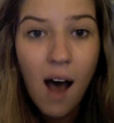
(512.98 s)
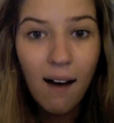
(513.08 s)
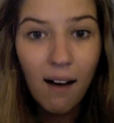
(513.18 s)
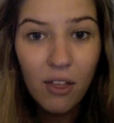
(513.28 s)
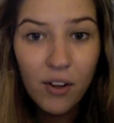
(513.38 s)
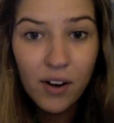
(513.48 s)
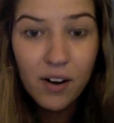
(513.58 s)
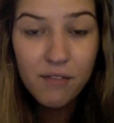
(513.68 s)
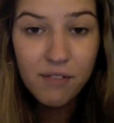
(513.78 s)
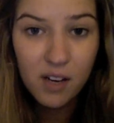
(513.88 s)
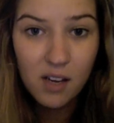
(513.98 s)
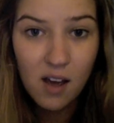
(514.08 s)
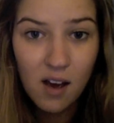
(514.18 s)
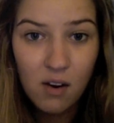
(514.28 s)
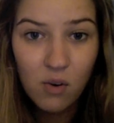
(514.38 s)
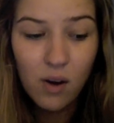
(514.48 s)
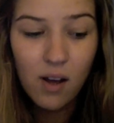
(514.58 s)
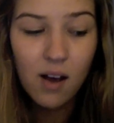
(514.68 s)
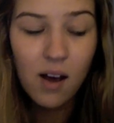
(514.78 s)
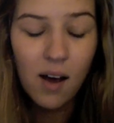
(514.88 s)
other video
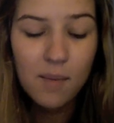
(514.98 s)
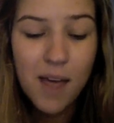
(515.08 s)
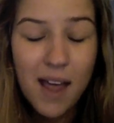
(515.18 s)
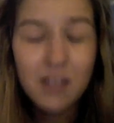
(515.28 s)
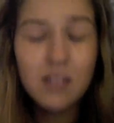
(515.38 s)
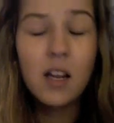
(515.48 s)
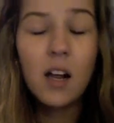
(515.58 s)
um, and